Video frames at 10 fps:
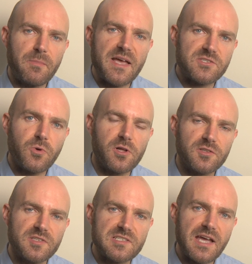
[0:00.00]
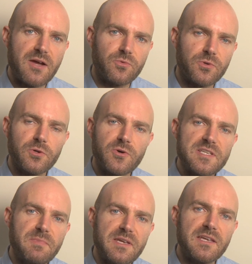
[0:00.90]
the best quality sound will
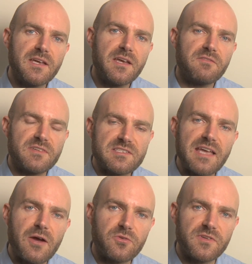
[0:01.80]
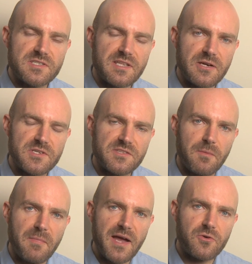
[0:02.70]
always be the sound that's nearest to
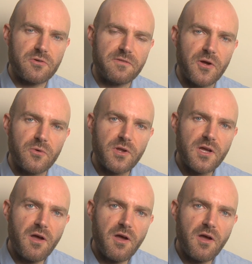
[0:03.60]
the microphone.